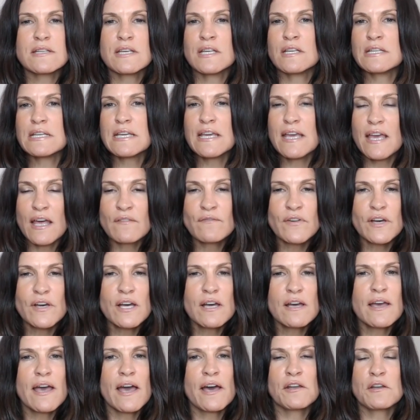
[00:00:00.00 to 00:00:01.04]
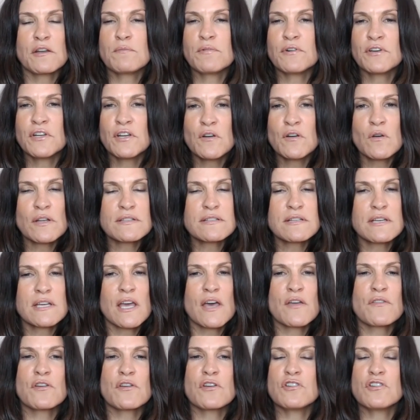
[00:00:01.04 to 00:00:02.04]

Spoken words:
in Canva, how to put it all together.